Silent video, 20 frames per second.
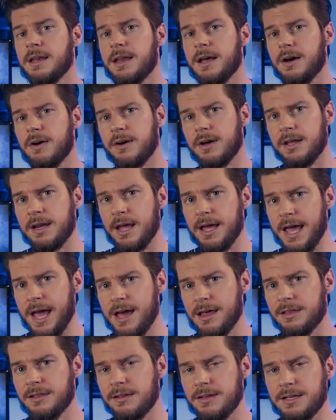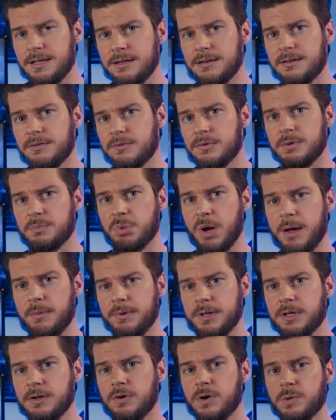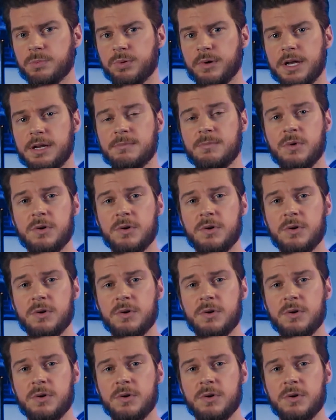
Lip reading: Now, an athlete would probably incorporate